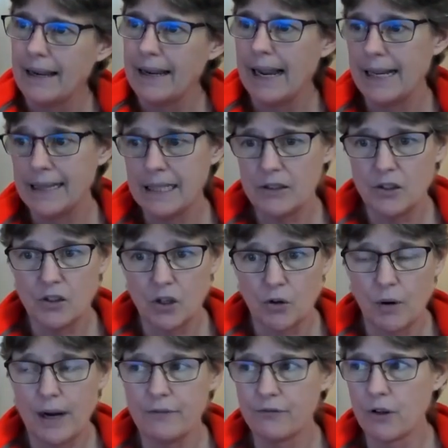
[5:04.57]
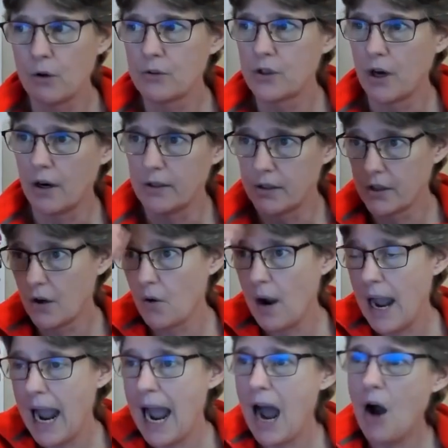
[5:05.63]
and this is a great flow chart. So
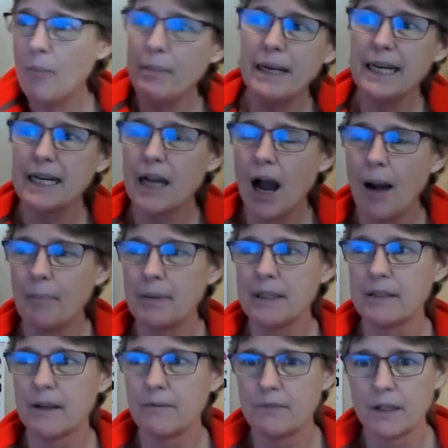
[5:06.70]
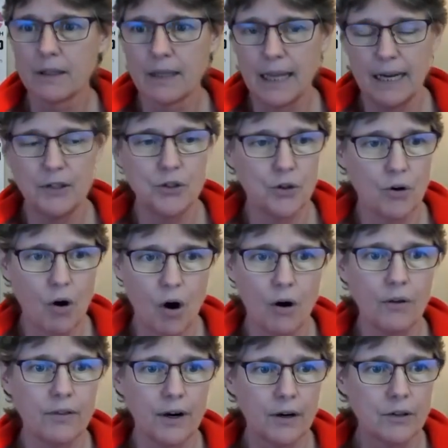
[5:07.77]
how many copies of the ledger
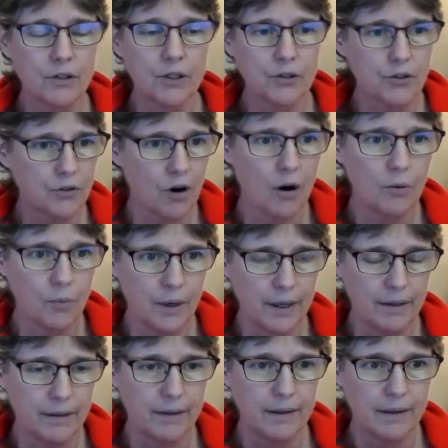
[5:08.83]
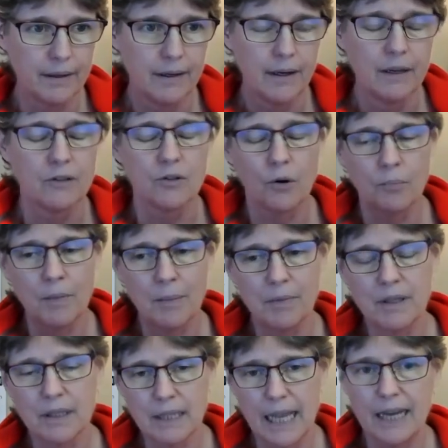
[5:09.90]
are there to start with? So remember,
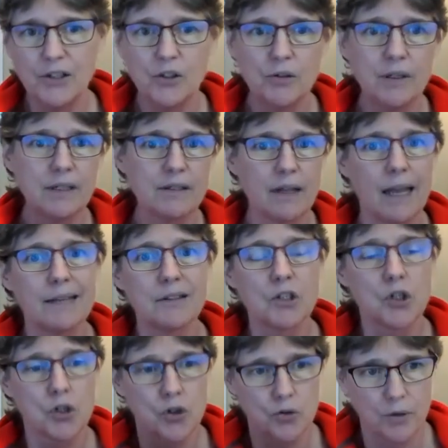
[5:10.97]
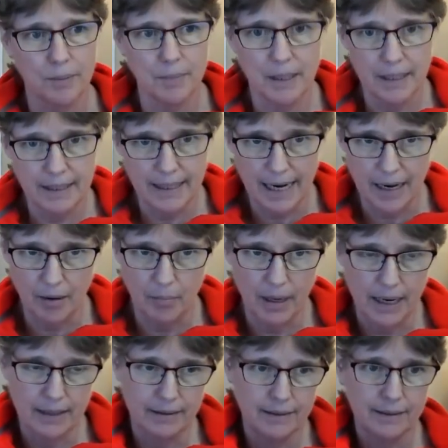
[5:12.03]
the ledger is like the distributed
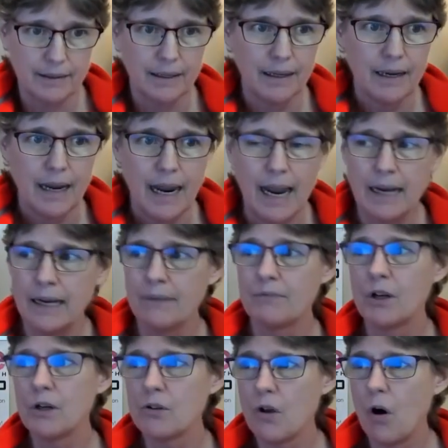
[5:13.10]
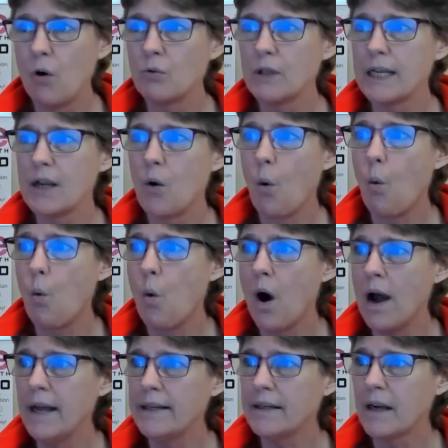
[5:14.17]
database. And if there's only
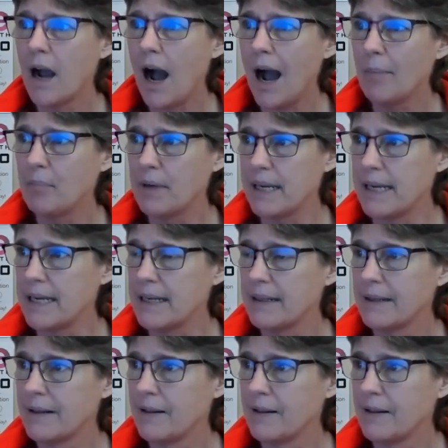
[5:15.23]
one copy,